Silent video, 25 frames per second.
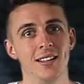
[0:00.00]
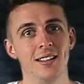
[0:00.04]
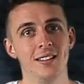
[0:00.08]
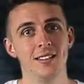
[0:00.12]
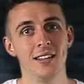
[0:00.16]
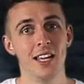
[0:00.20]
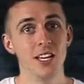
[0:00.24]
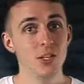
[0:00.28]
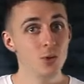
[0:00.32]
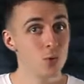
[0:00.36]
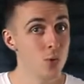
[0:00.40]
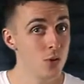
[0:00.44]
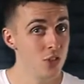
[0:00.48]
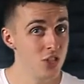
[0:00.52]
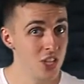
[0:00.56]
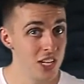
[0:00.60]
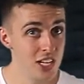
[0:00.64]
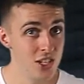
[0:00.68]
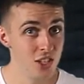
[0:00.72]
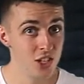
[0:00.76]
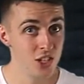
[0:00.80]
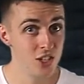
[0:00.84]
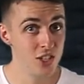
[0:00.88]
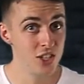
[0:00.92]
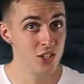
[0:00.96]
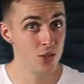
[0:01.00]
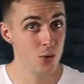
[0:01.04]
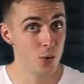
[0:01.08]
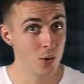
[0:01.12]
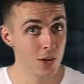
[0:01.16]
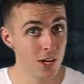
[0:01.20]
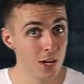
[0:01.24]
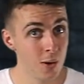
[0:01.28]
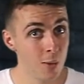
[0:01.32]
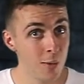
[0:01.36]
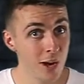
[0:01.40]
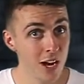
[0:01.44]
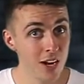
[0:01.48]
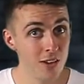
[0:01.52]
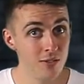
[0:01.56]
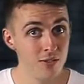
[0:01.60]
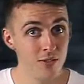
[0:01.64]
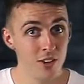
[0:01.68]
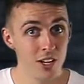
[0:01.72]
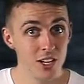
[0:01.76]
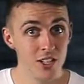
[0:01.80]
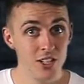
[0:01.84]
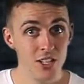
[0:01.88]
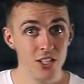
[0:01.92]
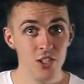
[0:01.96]
That's what Jesus is talking about in
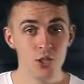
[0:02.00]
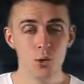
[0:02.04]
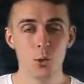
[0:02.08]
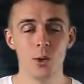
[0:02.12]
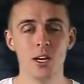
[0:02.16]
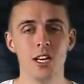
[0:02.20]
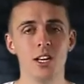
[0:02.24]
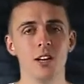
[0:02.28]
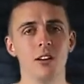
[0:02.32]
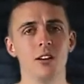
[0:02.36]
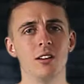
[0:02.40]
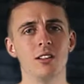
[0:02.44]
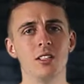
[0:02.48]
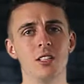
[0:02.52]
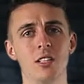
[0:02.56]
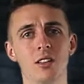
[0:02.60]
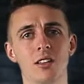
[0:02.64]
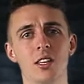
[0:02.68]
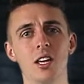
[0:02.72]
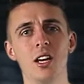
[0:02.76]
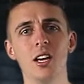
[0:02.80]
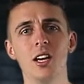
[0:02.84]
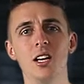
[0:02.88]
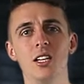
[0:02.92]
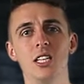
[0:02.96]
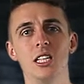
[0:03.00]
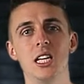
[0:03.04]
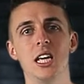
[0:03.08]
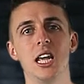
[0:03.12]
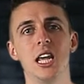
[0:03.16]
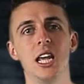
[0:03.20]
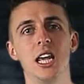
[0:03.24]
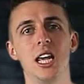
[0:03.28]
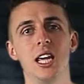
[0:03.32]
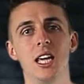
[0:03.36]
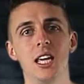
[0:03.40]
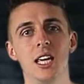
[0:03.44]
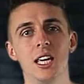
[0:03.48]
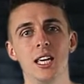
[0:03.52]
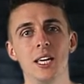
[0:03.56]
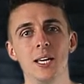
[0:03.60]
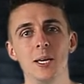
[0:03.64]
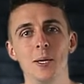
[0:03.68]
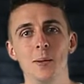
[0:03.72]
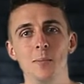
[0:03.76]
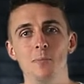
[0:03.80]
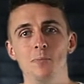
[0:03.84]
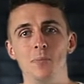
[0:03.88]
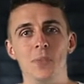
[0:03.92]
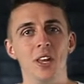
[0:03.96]
verses 29 to 30.
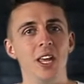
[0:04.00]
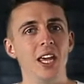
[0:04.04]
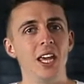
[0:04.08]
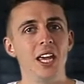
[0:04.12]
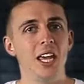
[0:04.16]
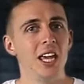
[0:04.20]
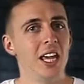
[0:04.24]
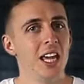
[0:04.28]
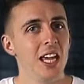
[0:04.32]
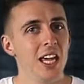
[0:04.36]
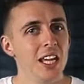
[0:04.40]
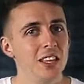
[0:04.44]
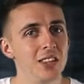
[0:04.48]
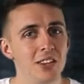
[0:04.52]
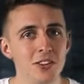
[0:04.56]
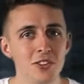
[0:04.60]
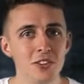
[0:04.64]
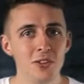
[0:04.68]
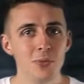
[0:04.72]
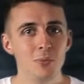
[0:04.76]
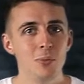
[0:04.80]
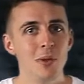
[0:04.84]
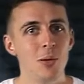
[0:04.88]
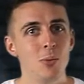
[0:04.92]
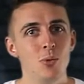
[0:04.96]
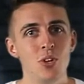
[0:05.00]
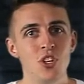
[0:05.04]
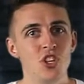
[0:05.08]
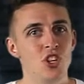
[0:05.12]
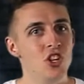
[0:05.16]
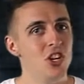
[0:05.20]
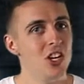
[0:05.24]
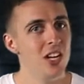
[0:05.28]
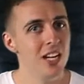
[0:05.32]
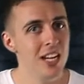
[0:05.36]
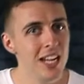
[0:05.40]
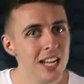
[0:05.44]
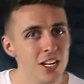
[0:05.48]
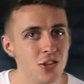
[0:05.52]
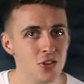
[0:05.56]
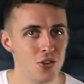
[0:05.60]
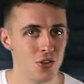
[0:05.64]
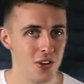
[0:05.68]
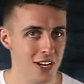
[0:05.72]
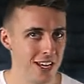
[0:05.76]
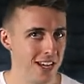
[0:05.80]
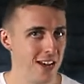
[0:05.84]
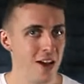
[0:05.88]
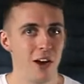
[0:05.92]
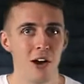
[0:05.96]
He doesn't mean we should
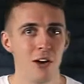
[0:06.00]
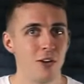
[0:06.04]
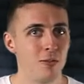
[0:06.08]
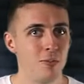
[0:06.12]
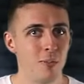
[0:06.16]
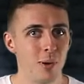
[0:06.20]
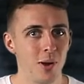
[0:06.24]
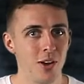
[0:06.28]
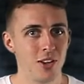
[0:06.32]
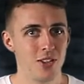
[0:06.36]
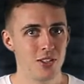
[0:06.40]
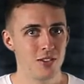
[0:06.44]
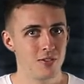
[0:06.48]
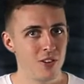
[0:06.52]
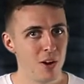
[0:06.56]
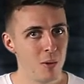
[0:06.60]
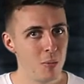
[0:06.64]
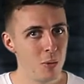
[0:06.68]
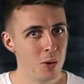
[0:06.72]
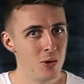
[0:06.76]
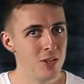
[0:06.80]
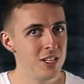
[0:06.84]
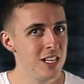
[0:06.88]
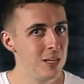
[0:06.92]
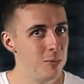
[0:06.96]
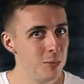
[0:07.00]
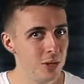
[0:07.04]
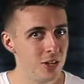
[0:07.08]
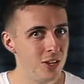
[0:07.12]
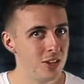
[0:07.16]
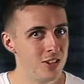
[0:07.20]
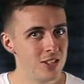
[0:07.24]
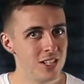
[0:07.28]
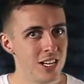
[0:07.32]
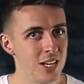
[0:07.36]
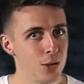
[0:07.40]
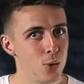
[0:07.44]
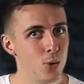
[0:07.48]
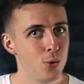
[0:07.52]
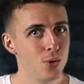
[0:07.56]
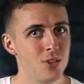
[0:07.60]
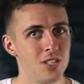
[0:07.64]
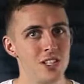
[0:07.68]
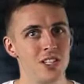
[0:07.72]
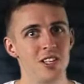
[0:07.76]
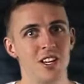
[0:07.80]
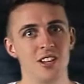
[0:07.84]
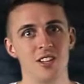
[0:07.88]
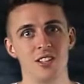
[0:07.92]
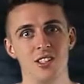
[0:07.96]
literally cut off parts of our body because it
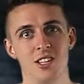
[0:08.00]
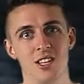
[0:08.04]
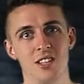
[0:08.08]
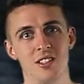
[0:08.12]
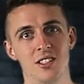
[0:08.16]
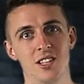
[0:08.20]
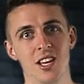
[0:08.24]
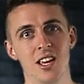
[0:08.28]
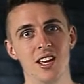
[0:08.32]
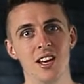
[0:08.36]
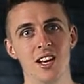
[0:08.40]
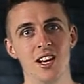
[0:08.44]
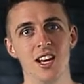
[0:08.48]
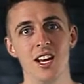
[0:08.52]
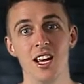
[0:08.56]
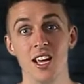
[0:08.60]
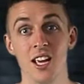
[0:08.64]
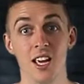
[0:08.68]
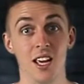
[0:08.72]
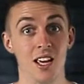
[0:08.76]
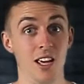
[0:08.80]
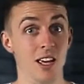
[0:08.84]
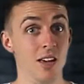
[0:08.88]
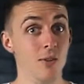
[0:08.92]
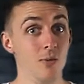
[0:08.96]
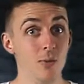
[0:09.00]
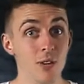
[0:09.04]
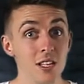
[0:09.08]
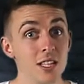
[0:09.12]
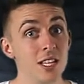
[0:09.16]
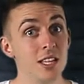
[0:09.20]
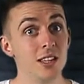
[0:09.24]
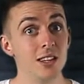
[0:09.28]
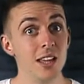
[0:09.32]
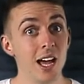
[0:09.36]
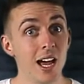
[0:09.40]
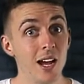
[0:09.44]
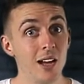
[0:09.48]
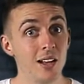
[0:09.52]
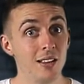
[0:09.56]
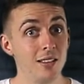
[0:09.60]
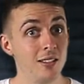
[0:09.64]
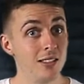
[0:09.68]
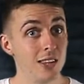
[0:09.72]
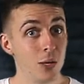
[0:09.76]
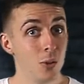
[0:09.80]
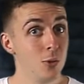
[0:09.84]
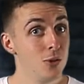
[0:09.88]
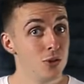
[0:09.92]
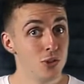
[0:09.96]
causes us to sin. If we did that,
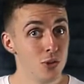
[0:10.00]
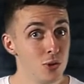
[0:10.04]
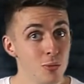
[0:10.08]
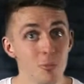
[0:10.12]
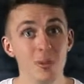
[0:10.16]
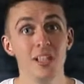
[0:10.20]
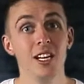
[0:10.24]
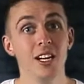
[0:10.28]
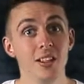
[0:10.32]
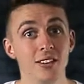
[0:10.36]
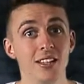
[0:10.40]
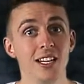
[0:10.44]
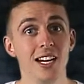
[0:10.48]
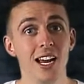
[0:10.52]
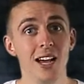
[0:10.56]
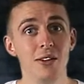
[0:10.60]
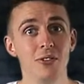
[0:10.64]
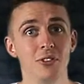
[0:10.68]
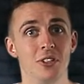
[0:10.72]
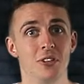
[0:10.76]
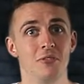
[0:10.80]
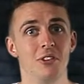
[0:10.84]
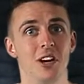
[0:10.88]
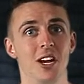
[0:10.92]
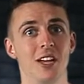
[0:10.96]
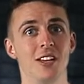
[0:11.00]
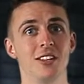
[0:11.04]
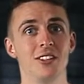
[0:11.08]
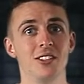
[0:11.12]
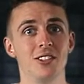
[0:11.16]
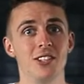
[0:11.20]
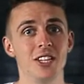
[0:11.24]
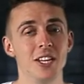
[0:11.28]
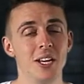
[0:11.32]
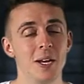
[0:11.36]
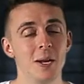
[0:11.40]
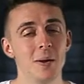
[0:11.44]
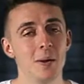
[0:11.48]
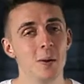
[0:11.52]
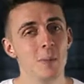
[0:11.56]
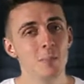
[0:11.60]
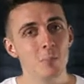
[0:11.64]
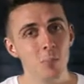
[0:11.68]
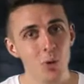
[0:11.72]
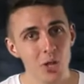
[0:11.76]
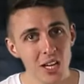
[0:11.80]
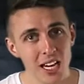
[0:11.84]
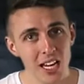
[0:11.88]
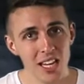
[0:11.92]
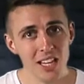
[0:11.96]
there would soon be nothing left of us.
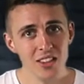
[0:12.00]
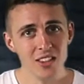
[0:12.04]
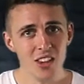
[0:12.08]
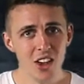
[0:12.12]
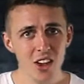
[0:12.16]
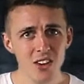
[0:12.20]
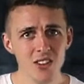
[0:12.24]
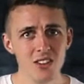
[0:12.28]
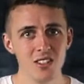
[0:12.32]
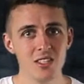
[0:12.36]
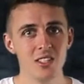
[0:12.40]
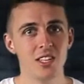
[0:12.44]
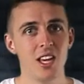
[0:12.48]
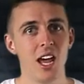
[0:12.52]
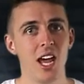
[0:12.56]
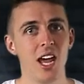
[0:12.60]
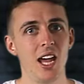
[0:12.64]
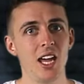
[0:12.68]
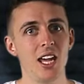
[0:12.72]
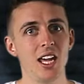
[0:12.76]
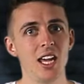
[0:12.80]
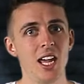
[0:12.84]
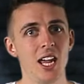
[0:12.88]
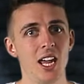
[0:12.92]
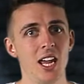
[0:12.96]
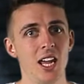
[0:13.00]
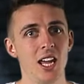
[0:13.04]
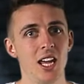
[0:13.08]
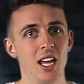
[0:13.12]
But he does say,